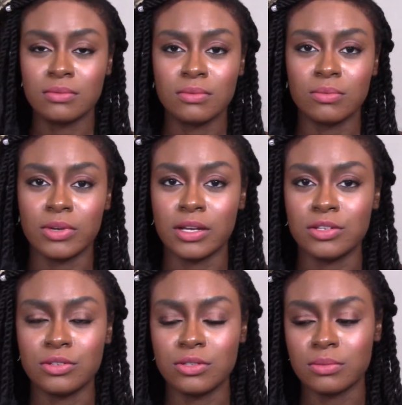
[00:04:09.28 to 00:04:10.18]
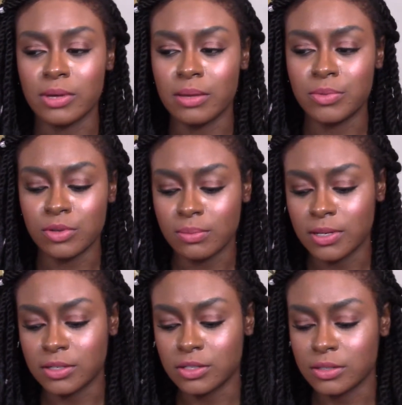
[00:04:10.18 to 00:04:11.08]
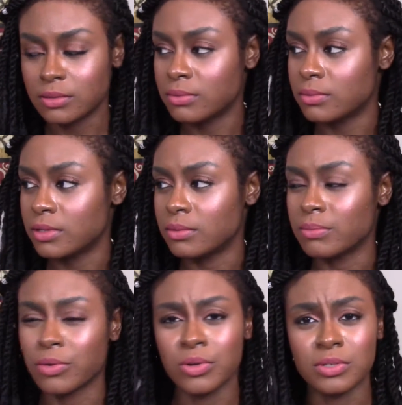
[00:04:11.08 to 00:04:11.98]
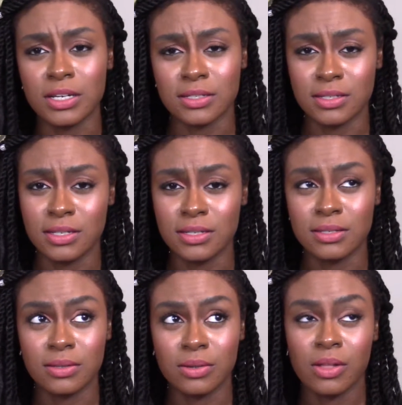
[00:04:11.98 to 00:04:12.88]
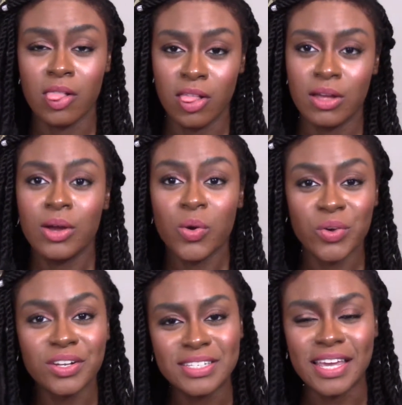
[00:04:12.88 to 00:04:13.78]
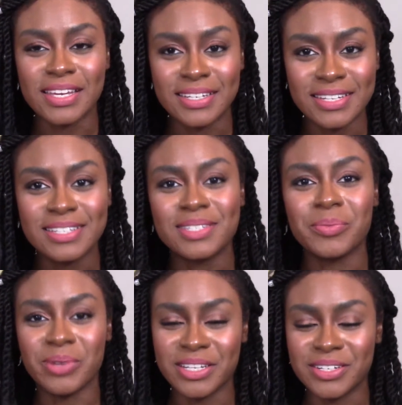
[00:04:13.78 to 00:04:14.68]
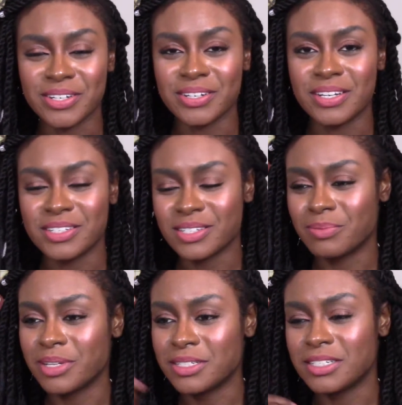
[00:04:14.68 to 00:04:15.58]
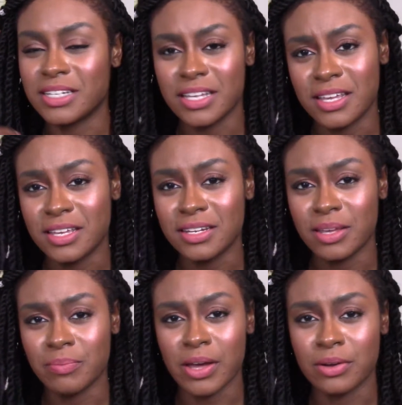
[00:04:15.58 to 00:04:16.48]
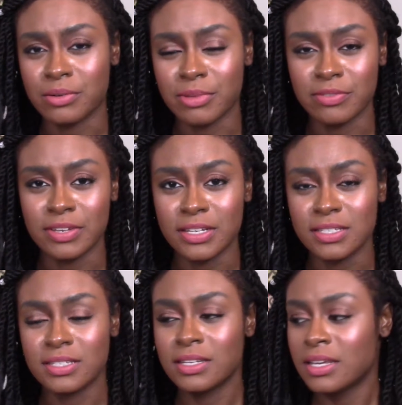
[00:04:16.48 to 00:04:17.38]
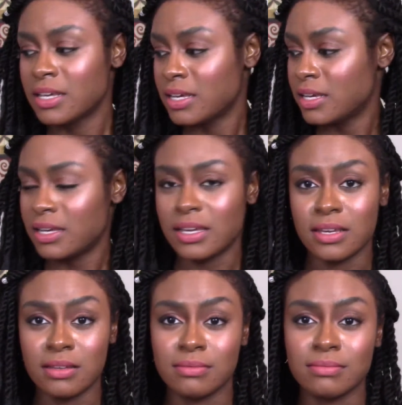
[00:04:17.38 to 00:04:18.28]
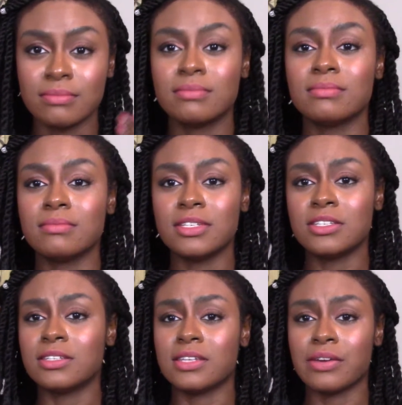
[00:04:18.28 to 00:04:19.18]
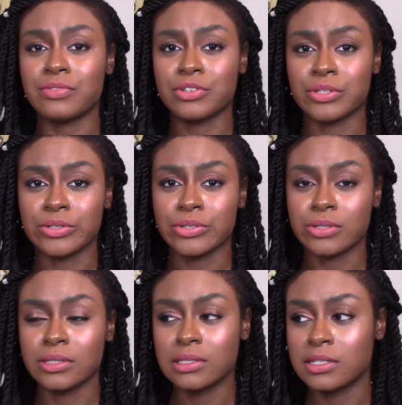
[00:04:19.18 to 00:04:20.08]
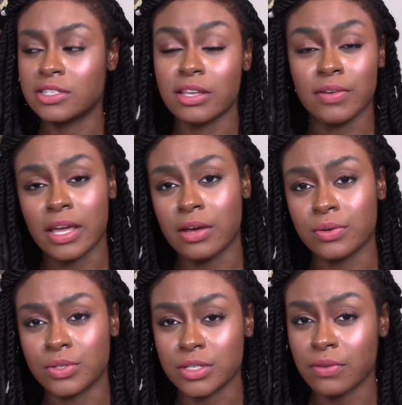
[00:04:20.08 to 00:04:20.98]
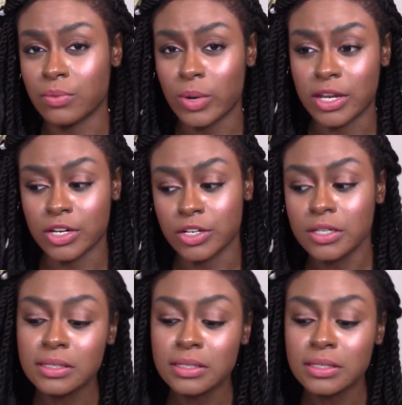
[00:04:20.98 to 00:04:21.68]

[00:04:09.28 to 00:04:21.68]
when I used my beauty blender, well, my Real Techniques blender, and just blended it in and powdered my face. And this is after 7 hours of wear.